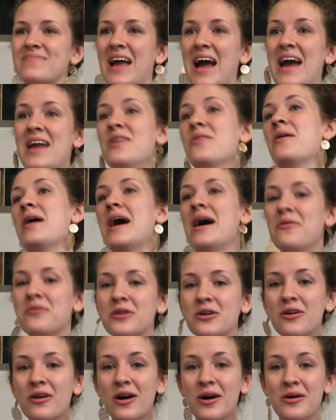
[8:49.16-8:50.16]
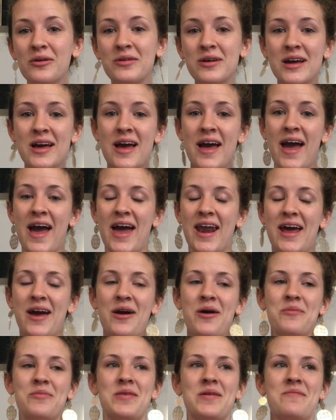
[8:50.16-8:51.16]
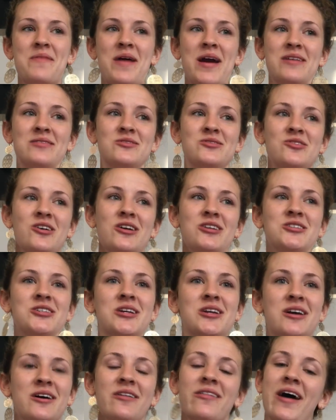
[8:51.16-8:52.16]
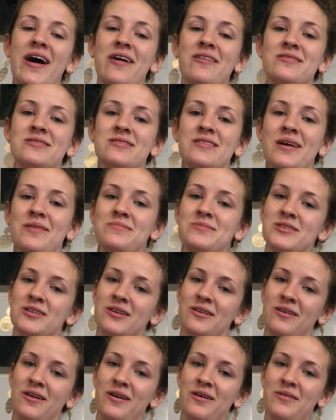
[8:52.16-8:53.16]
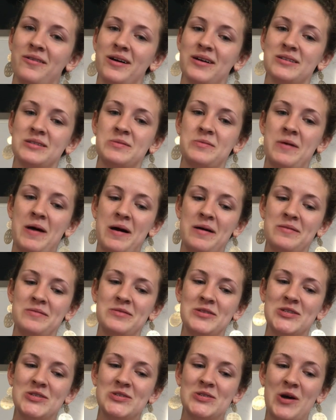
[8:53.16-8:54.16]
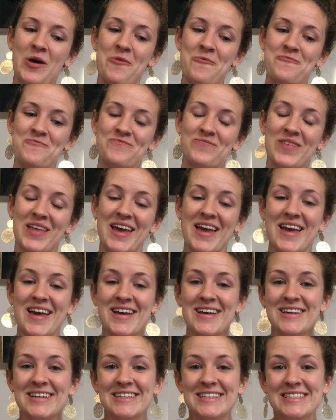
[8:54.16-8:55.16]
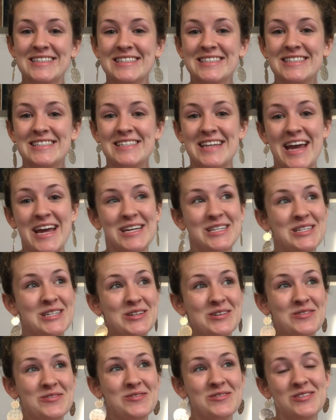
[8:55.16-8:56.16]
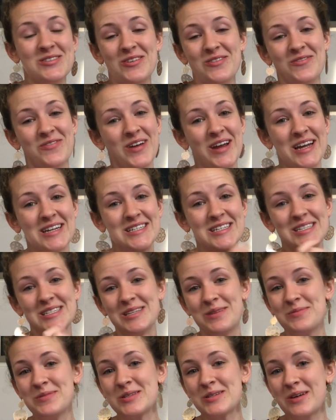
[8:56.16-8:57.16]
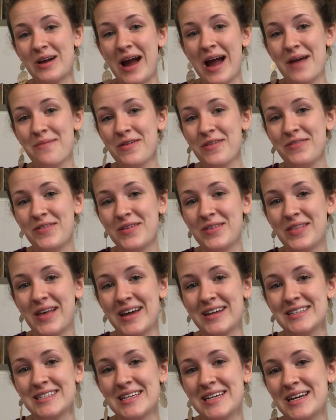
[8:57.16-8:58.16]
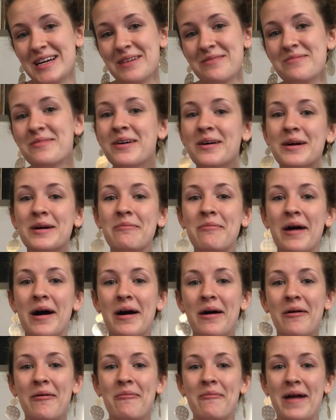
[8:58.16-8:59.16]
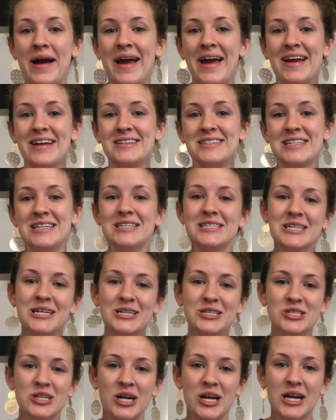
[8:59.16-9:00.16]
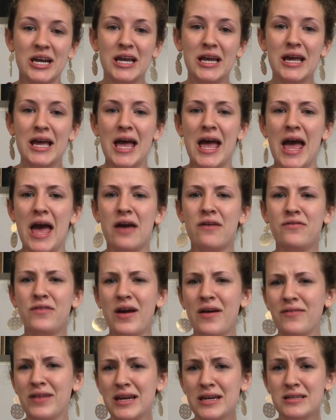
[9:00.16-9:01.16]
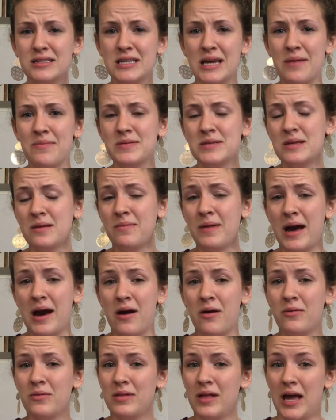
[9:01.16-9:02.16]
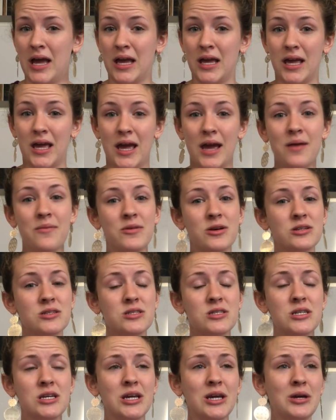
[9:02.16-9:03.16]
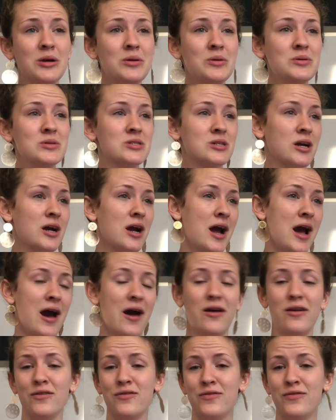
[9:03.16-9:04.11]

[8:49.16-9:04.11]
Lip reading: I know I will grow, and I hope that my instruction allows them to grow as well. So stay tuned. Don't forget to subscribe if you'd like to hear more about my teaching journey. If you have any tips about like cameras to use or how to